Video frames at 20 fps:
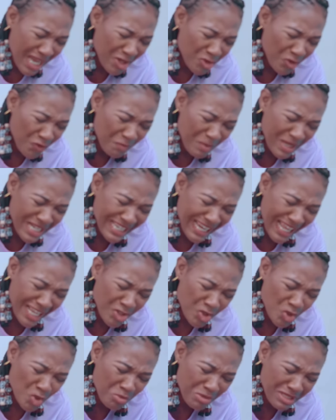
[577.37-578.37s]
and you've been
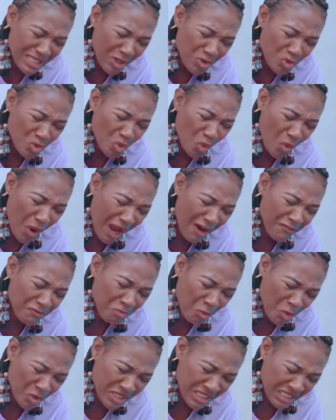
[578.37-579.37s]
lying to me that you don't
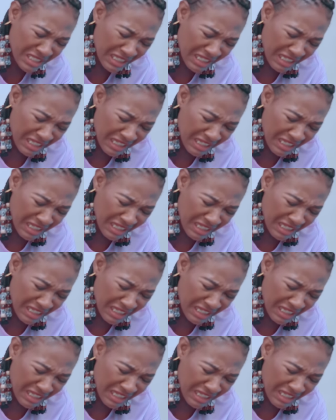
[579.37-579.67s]
have money.